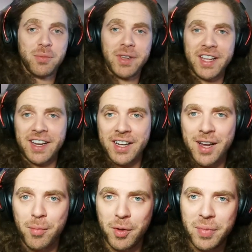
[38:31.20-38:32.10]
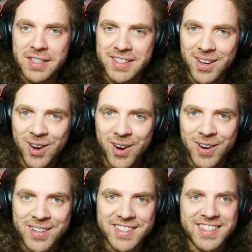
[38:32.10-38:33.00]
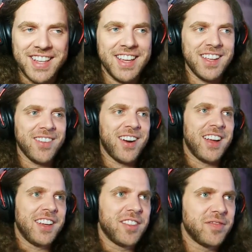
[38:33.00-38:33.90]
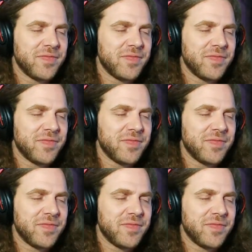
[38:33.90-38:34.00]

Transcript: and be getting a couple of pieces of heart instead, right?